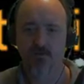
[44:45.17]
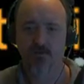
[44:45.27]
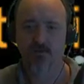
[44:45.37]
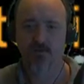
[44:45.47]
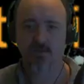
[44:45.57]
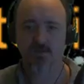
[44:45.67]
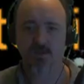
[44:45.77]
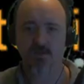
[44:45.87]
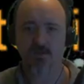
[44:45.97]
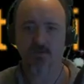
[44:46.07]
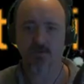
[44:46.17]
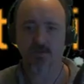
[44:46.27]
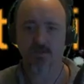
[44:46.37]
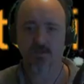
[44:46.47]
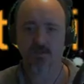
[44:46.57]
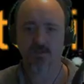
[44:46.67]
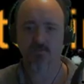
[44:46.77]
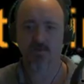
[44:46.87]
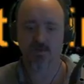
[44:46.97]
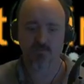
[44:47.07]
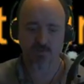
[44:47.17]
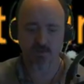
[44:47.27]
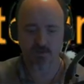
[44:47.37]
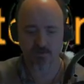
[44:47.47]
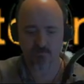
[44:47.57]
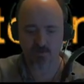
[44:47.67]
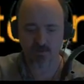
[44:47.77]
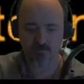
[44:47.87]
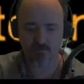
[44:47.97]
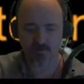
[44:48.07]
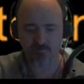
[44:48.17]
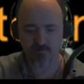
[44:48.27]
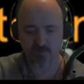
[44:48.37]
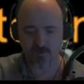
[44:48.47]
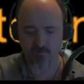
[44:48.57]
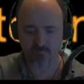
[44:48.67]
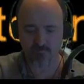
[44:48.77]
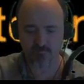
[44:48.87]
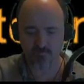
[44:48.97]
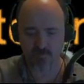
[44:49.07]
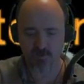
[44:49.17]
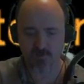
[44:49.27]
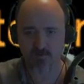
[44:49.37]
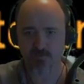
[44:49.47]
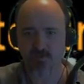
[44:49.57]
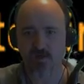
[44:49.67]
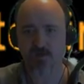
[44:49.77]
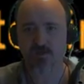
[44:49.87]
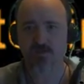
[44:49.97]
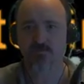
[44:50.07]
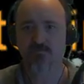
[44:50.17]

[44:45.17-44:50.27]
Here's how you do it. Let's open up we can do it right from the search box.